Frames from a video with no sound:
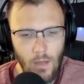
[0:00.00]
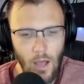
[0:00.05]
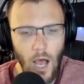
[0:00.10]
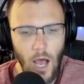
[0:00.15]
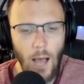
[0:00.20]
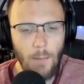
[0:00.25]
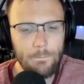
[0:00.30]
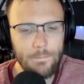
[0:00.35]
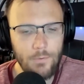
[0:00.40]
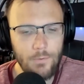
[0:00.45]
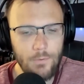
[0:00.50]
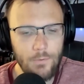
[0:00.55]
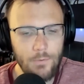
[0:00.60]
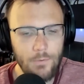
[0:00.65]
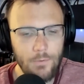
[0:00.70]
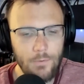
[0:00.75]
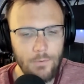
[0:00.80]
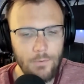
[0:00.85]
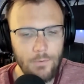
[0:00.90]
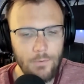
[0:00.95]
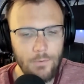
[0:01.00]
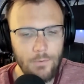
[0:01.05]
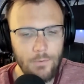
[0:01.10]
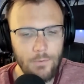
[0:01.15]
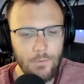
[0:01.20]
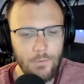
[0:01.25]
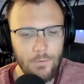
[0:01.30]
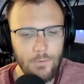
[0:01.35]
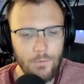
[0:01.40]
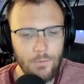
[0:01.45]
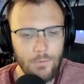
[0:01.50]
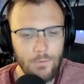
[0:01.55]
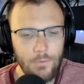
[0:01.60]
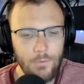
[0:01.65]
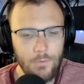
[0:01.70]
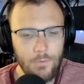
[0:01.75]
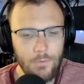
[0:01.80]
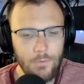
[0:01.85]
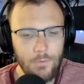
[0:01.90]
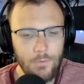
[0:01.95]
Upgrade,
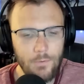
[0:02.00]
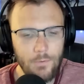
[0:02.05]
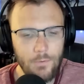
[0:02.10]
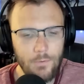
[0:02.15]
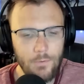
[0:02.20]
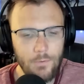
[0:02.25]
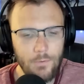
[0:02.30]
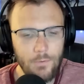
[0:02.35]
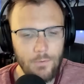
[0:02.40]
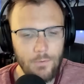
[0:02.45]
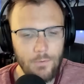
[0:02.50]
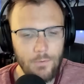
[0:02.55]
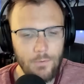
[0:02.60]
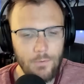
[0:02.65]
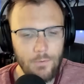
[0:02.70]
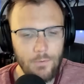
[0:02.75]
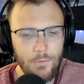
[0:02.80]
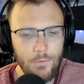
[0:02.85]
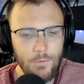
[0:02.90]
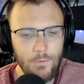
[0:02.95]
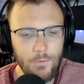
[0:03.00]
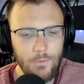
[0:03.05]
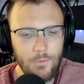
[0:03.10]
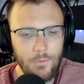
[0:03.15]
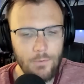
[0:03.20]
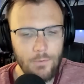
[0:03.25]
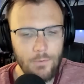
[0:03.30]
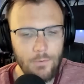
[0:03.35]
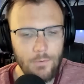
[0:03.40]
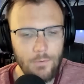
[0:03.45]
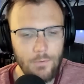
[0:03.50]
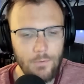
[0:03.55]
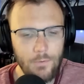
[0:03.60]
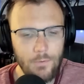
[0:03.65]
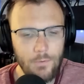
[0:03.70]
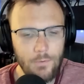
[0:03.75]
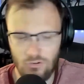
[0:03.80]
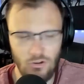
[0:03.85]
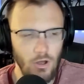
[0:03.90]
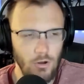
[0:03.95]
maybe not player to player.
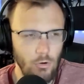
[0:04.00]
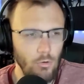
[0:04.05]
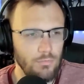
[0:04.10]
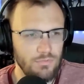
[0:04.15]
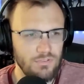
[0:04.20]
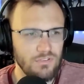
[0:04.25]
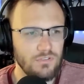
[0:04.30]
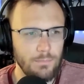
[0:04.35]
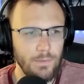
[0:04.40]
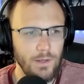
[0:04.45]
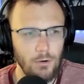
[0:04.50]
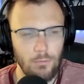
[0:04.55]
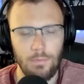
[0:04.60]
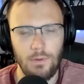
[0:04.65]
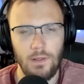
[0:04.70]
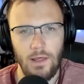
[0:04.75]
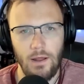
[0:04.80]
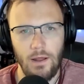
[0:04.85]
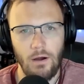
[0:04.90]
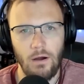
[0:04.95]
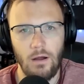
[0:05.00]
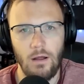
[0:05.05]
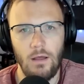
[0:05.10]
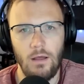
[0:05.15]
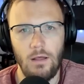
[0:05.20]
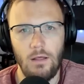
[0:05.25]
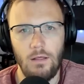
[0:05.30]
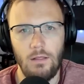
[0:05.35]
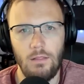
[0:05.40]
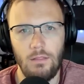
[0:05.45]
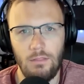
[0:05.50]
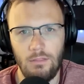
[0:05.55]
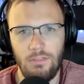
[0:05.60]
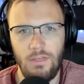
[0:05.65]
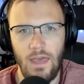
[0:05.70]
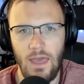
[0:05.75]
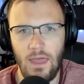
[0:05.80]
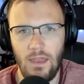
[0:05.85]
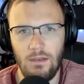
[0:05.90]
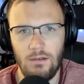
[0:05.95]
Richaun Holmes is a better player
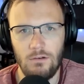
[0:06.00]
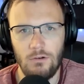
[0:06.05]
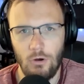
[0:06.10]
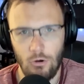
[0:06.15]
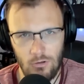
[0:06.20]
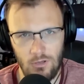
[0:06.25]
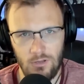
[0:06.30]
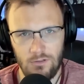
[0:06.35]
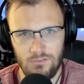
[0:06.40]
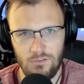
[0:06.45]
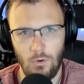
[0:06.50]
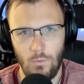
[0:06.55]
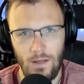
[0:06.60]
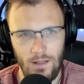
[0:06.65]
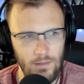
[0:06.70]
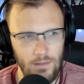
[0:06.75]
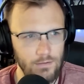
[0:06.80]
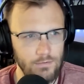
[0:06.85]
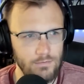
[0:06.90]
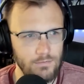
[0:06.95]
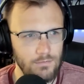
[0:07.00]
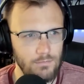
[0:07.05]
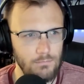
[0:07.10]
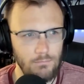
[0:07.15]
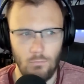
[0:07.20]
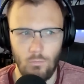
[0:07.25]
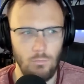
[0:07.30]
than Nerlens Noel is.